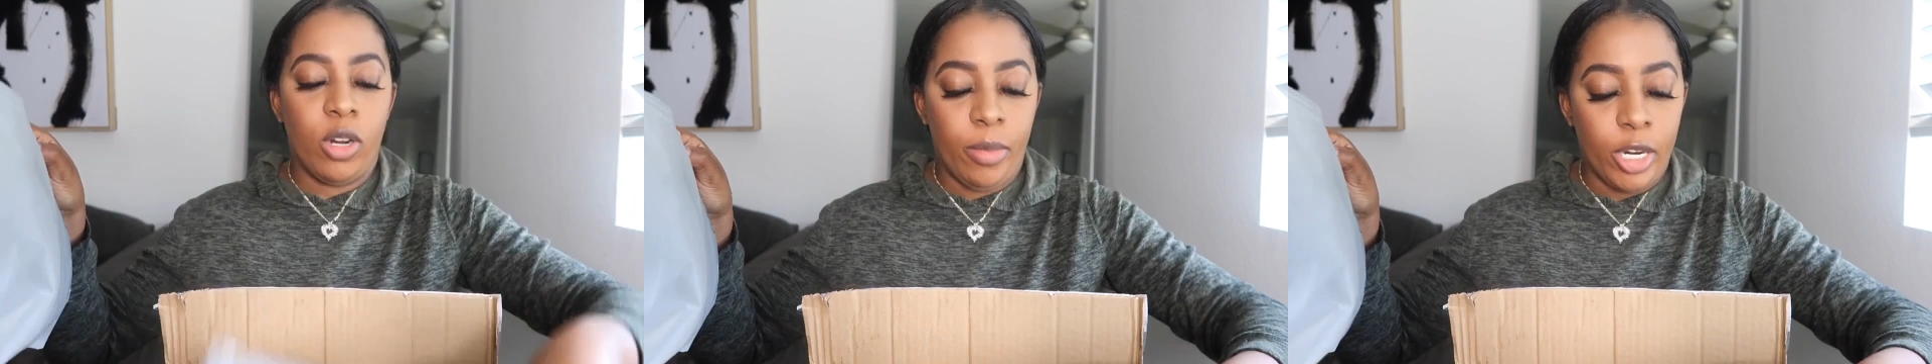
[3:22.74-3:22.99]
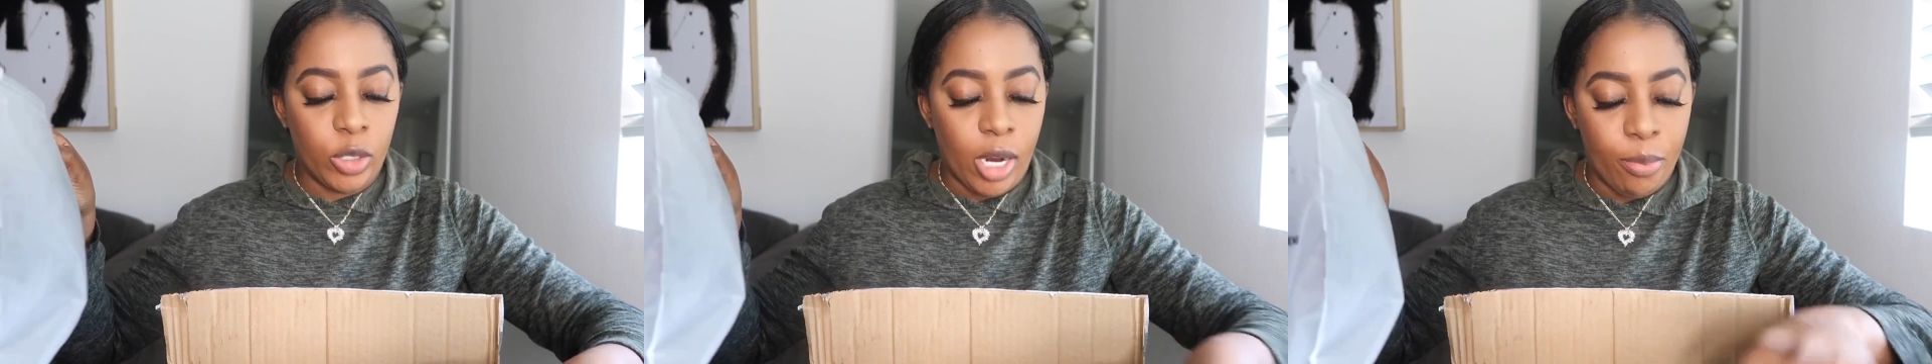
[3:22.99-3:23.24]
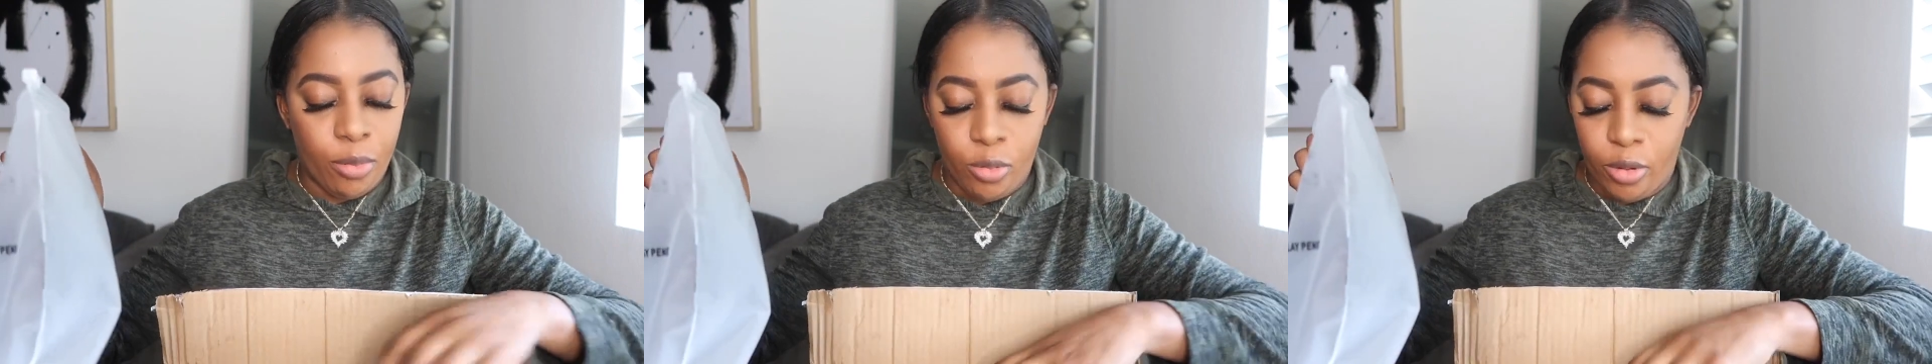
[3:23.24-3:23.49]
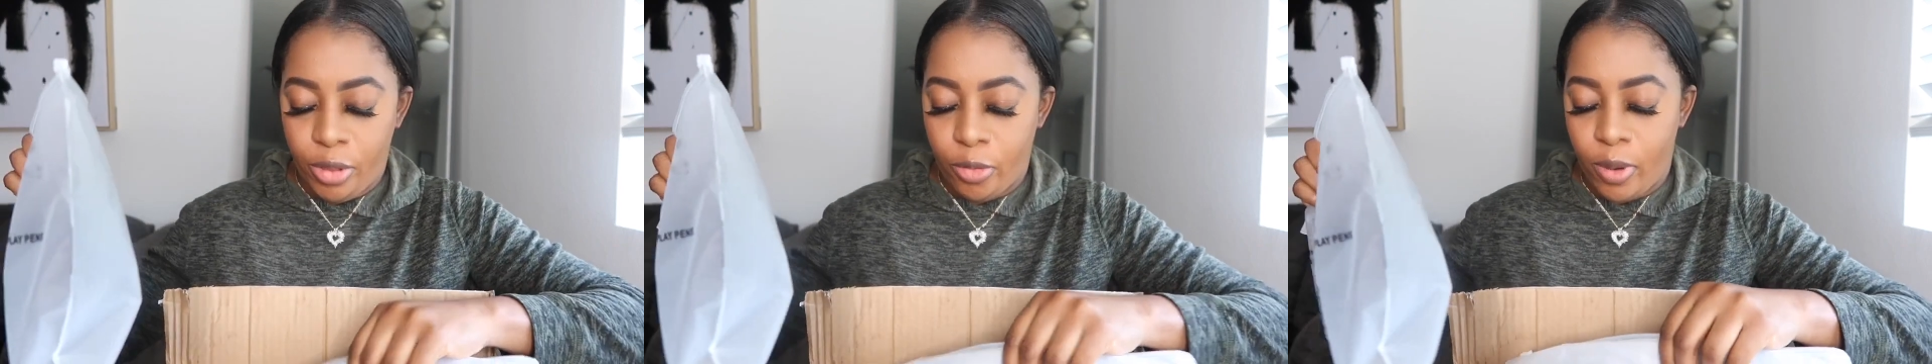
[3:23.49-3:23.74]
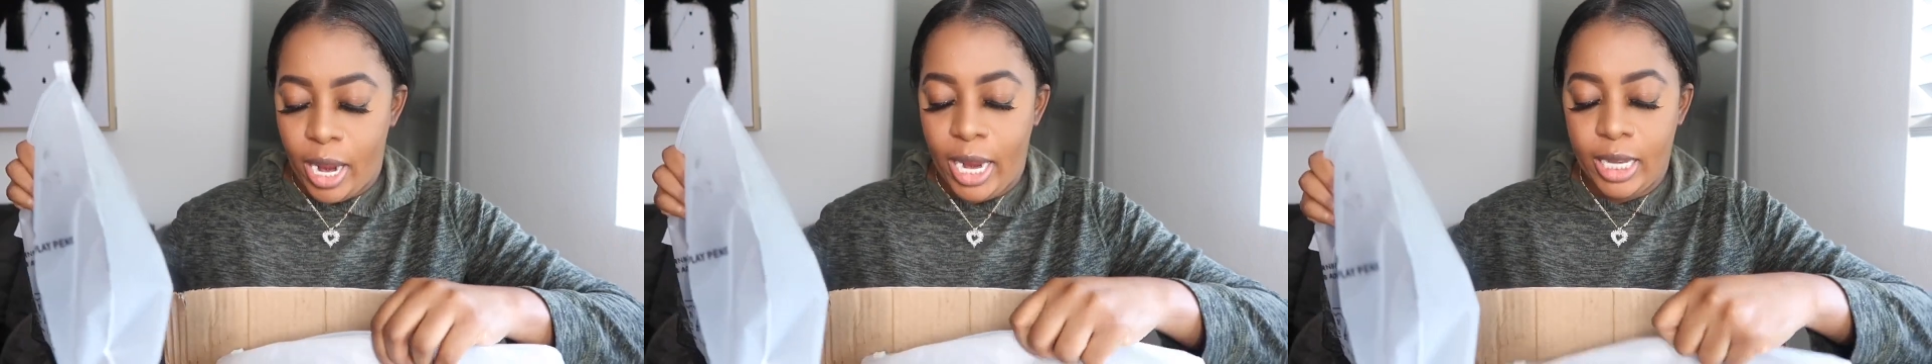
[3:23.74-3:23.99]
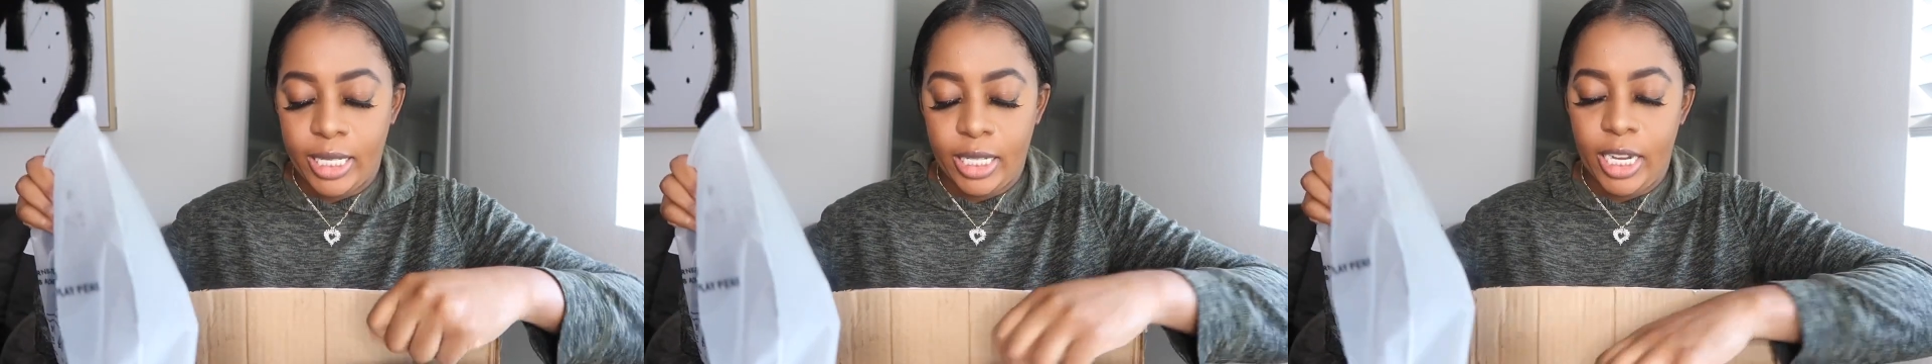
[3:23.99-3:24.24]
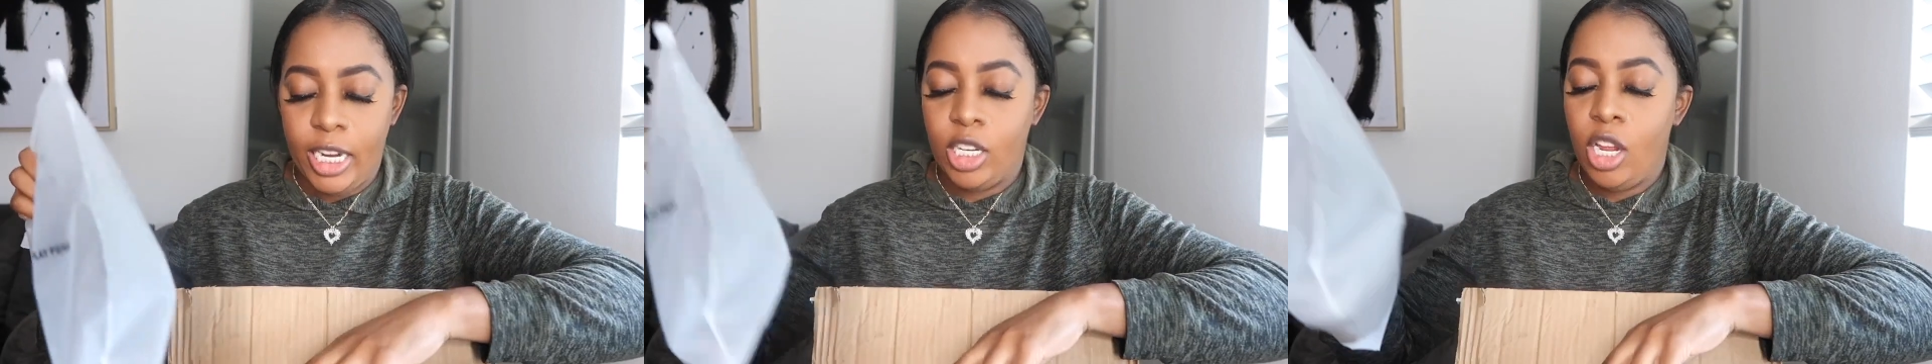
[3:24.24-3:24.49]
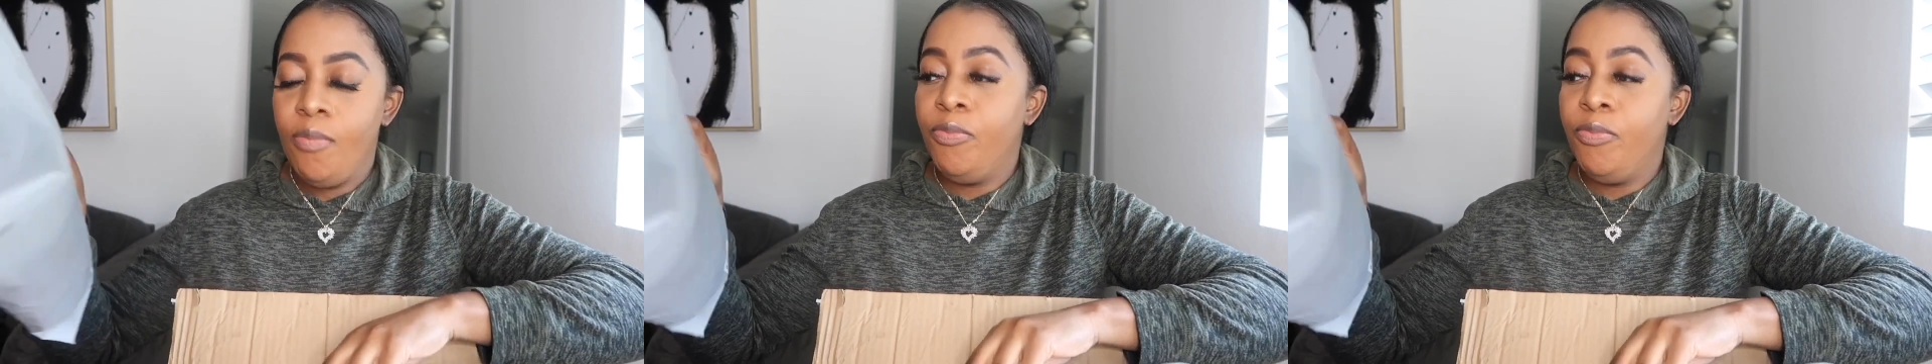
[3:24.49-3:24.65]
want to make sure I pull the right, because I did